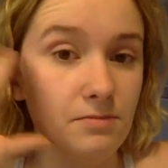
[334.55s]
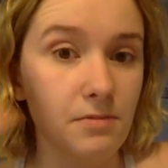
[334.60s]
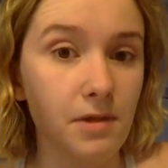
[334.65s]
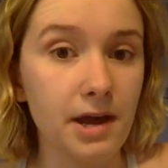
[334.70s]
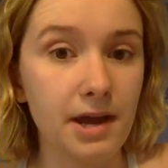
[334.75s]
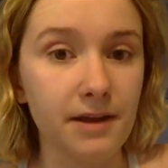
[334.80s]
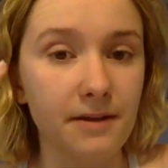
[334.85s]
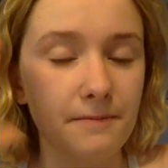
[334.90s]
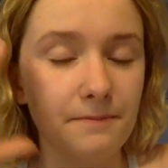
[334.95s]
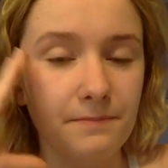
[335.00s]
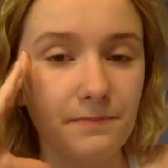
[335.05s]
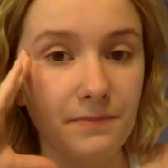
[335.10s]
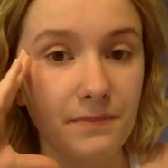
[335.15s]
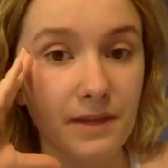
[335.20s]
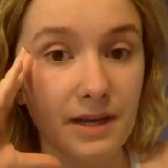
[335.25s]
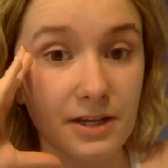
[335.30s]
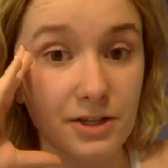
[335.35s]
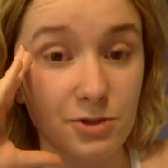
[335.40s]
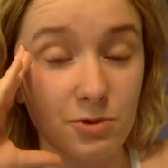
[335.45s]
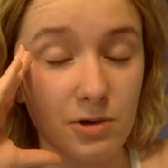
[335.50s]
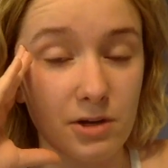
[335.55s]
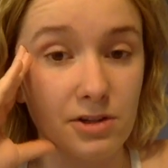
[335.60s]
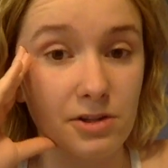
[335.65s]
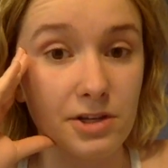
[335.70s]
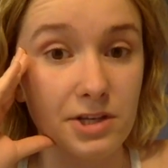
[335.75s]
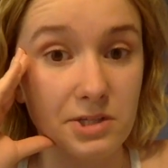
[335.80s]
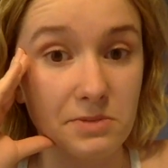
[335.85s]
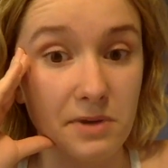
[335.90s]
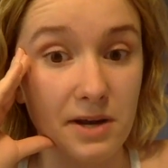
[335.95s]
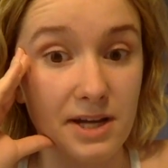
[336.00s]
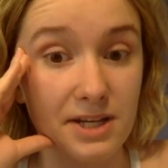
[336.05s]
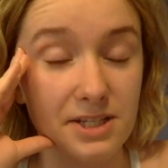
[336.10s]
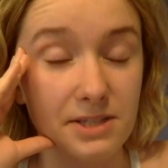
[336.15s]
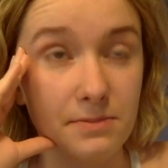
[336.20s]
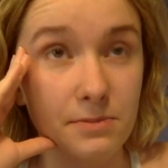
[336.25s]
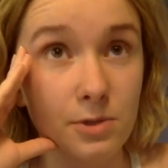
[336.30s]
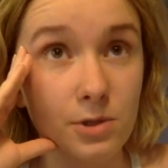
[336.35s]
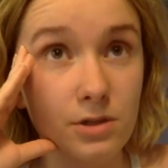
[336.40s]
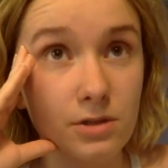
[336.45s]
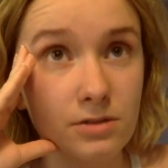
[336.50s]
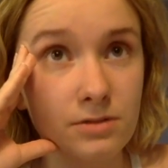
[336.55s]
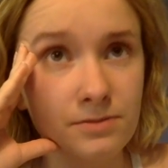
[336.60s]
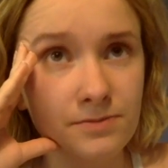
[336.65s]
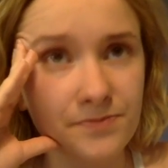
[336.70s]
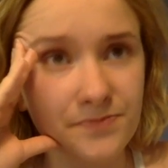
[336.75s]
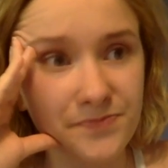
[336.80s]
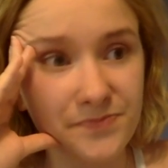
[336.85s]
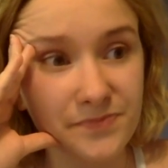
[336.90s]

like as quickly as possible.